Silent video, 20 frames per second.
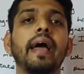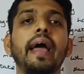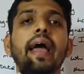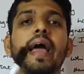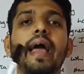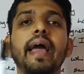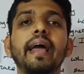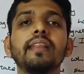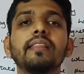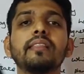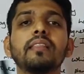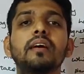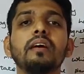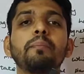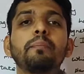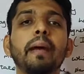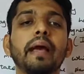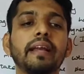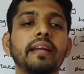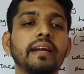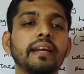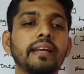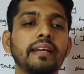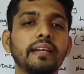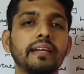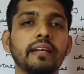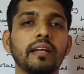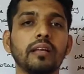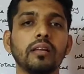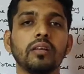and the magnetic
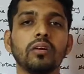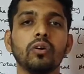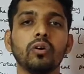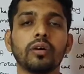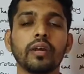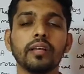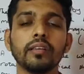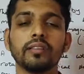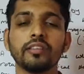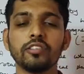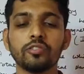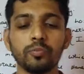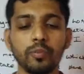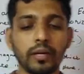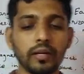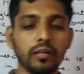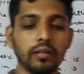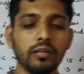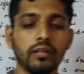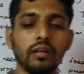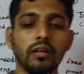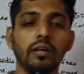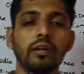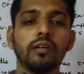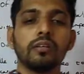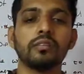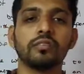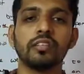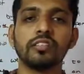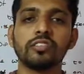needle, okay, this manner.
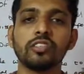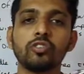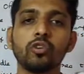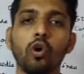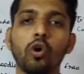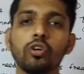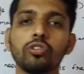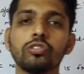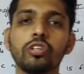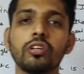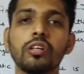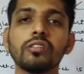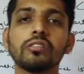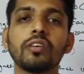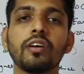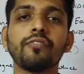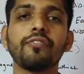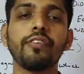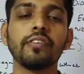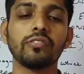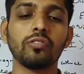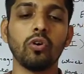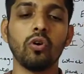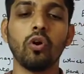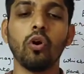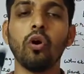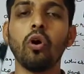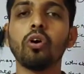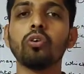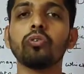This is horizontal surface,
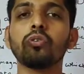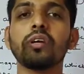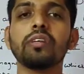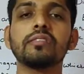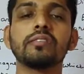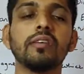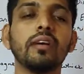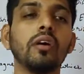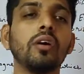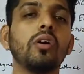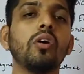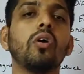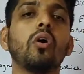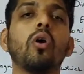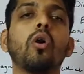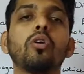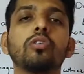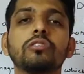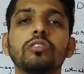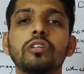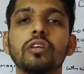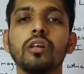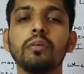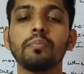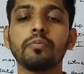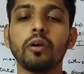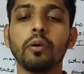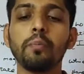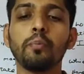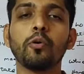or you can say horizontal
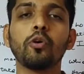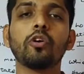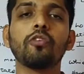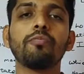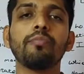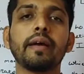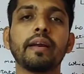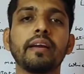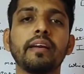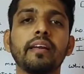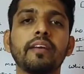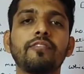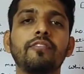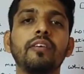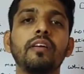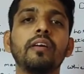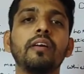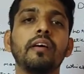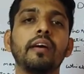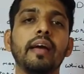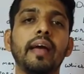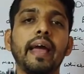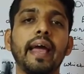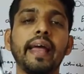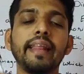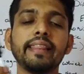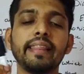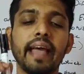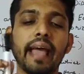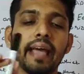component of magnetic field
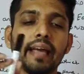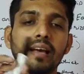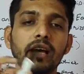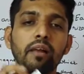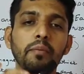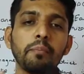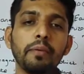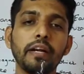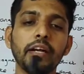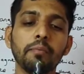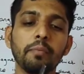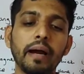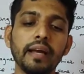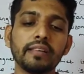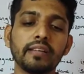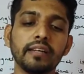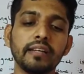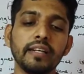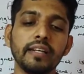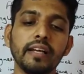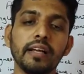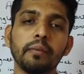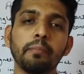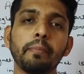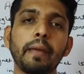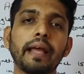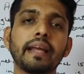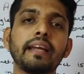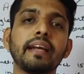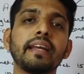and the angle made by the needle,
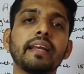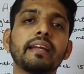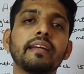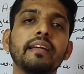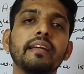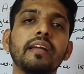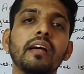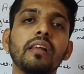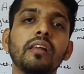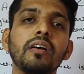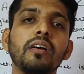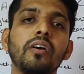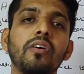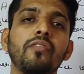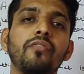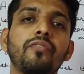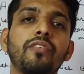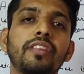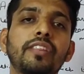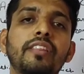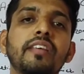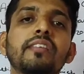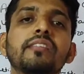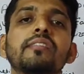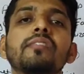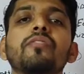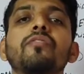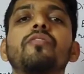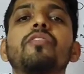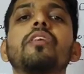magnetic needle, with
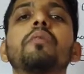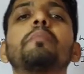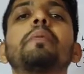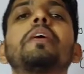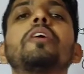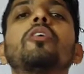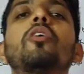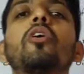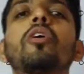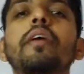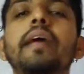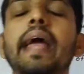this will be your